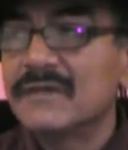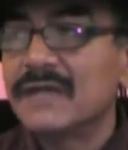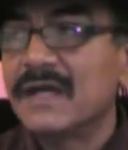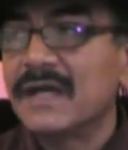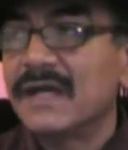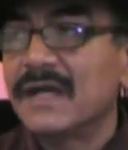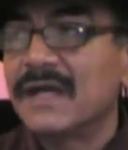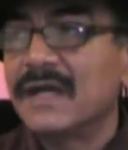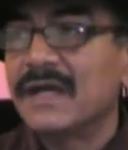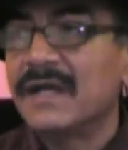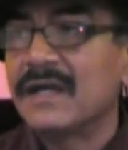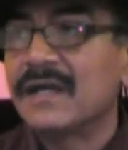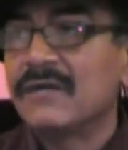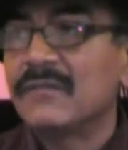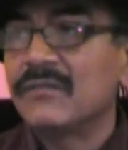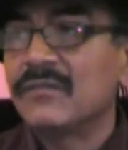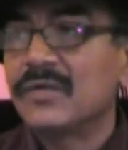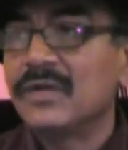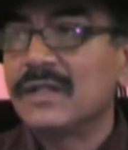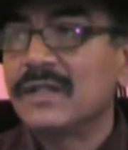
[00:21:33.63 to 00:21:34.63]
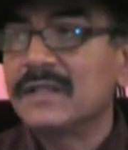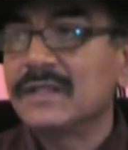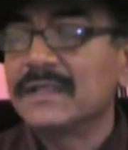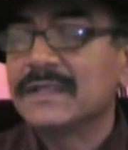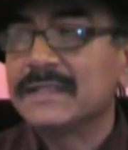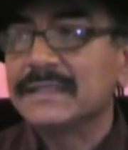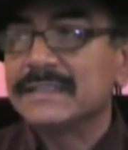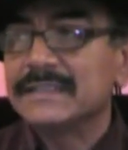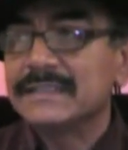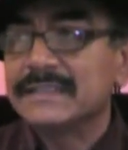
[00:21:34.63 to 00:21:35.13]
well,
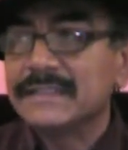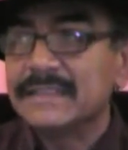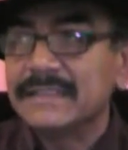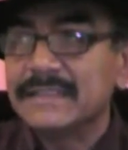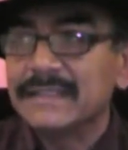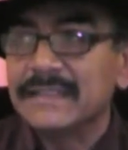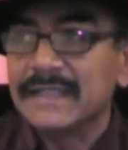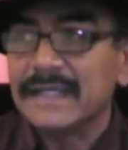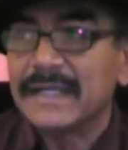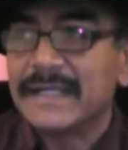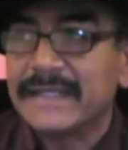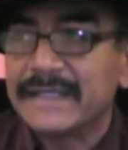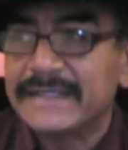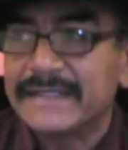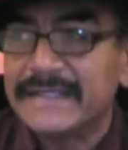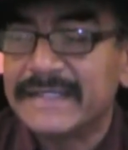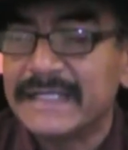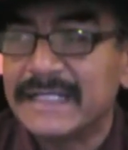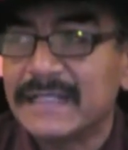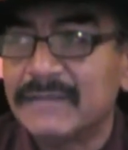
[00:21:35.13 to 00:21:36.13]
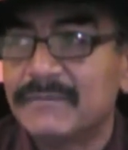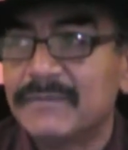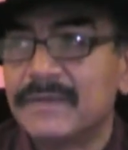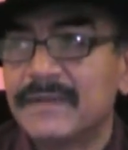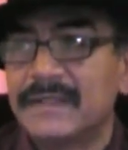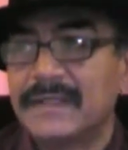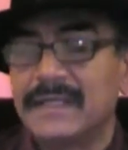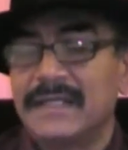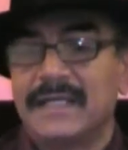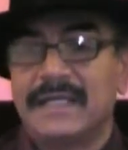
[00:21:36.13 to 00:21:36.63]
help
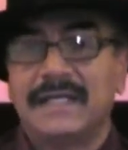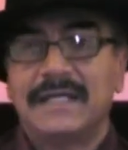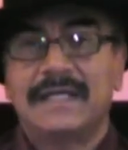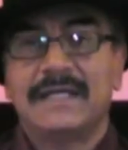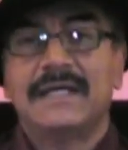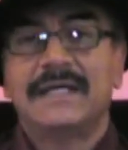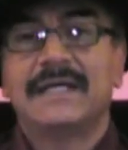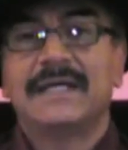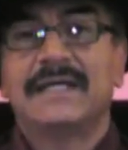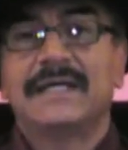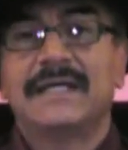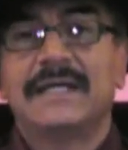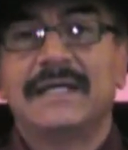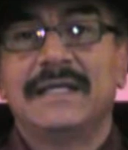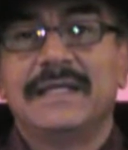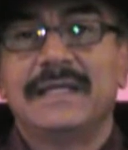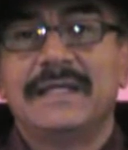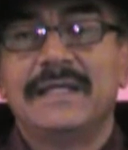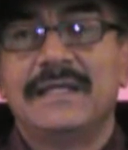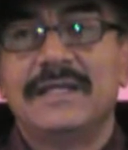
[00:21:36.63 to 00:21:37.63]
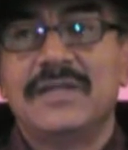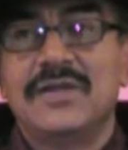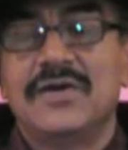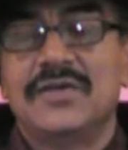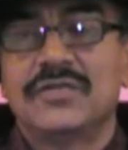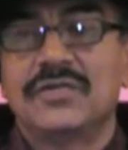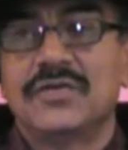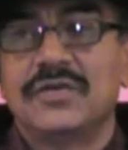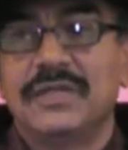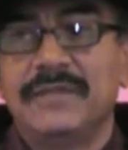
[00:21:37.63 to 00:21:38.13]

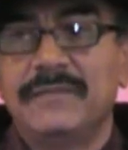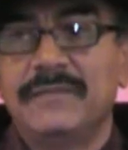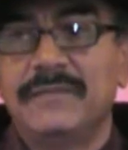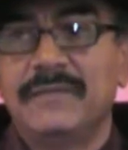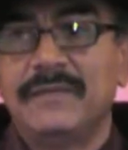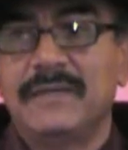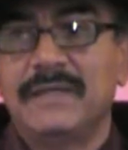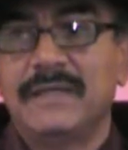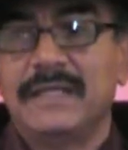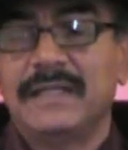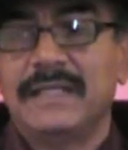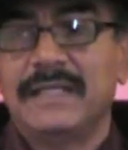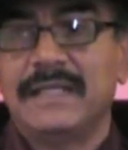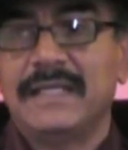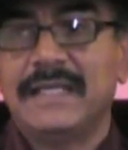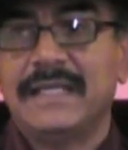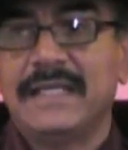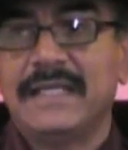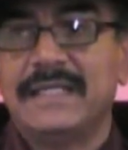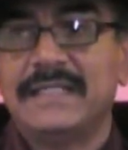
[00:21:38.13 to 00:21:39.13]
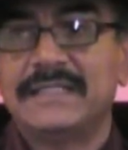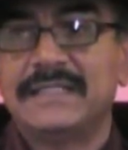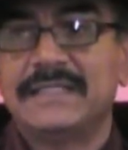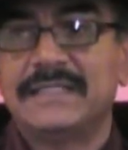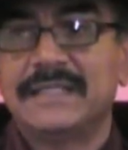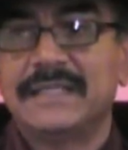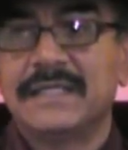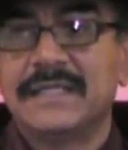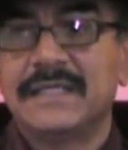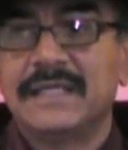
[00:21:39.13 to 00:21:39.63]
not only the
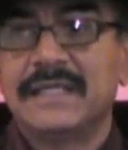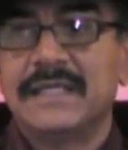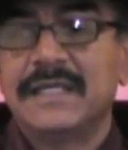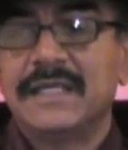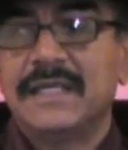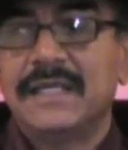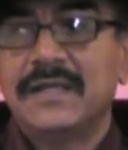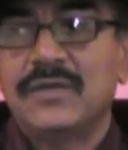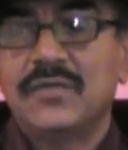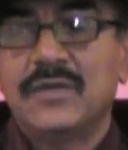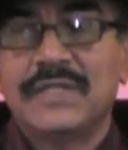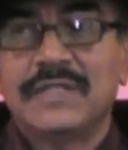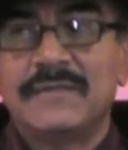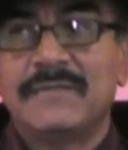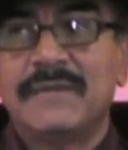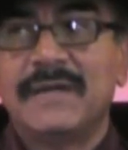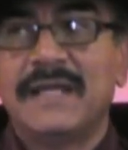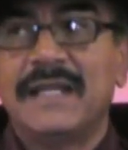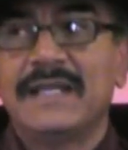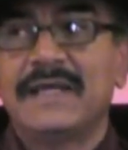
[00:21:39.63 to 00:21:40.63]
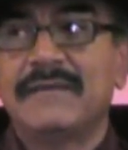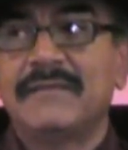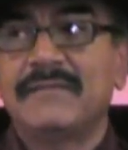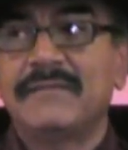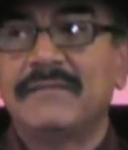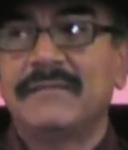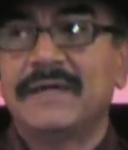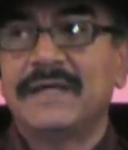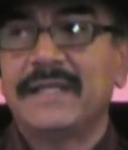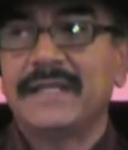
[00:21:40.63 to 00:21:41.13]
kids in Guatemala
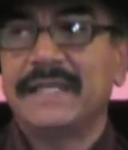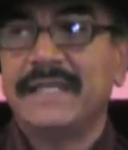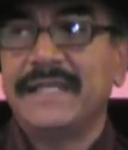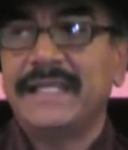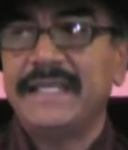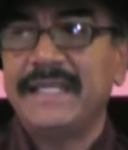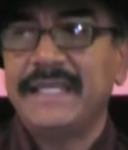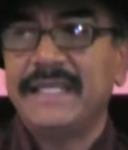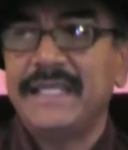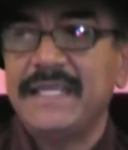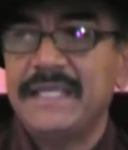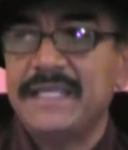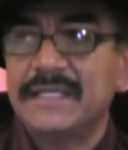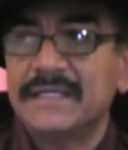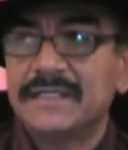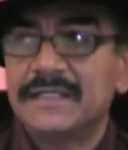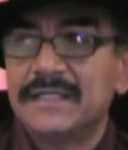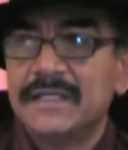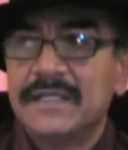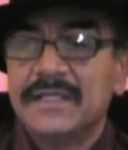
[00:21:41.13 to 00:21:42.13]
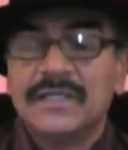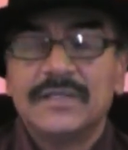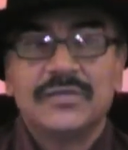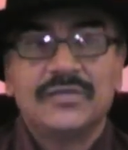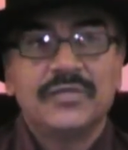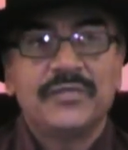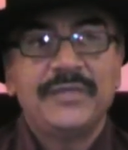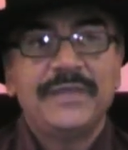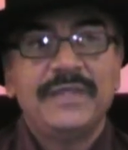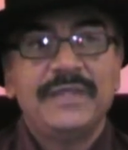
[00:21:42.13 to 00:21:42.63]
but in here
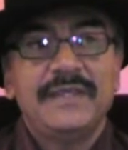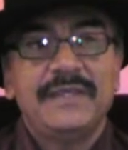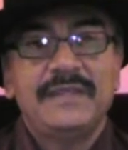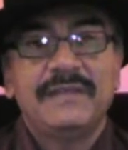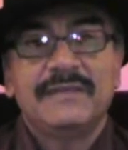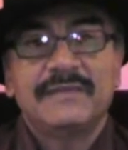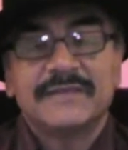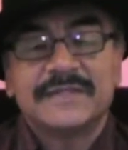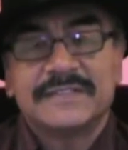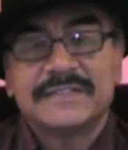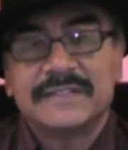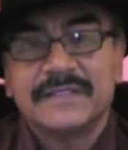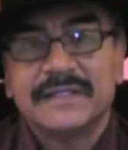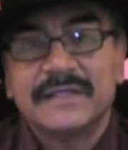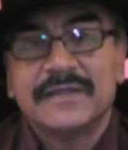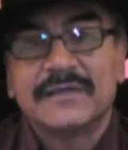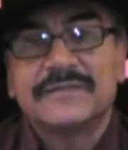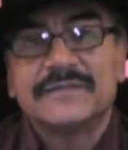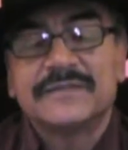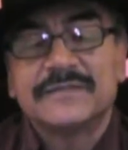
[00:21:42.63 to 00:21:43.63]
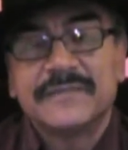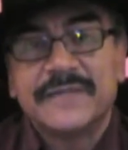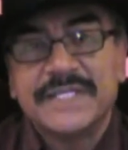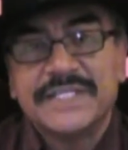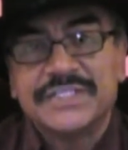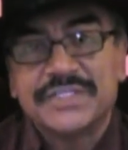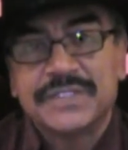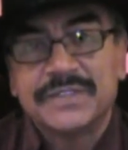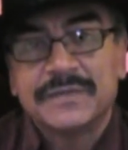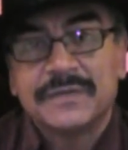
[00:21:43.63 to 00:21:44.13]
to be interested in
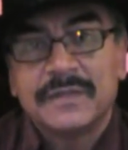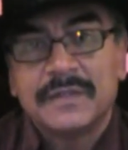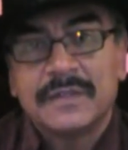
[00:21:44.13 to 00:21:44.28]
conservation,